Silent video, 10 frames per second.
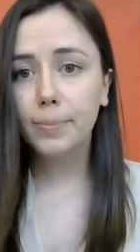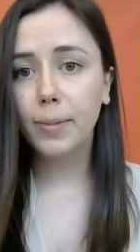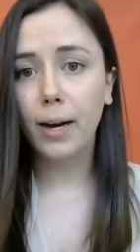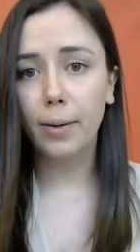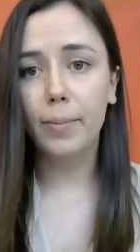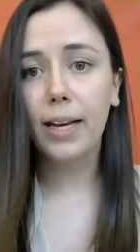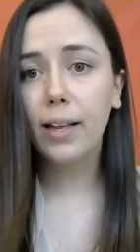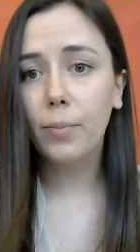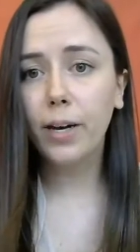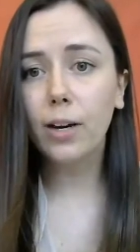and
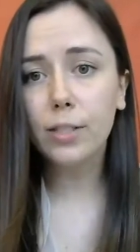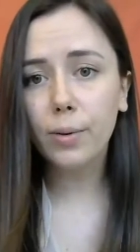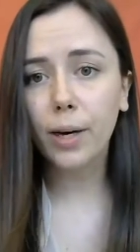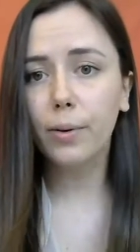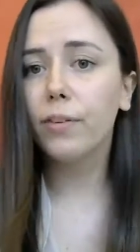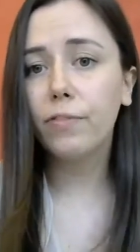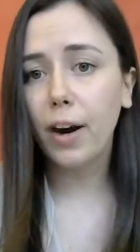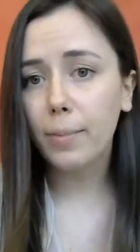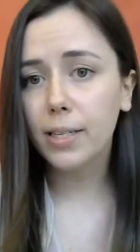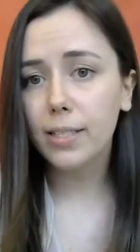then we also work with
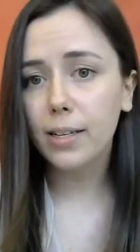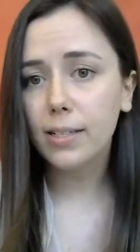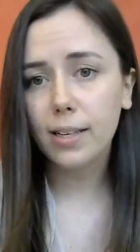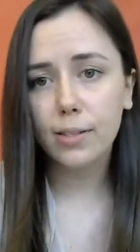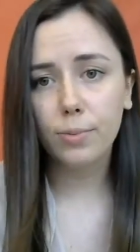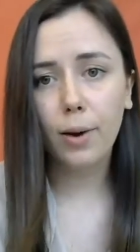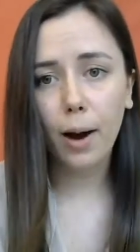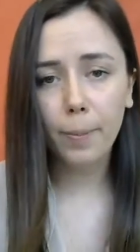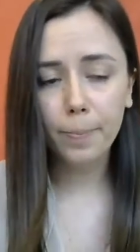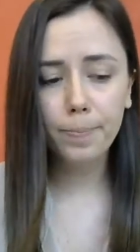pharmacists as
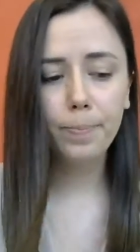well.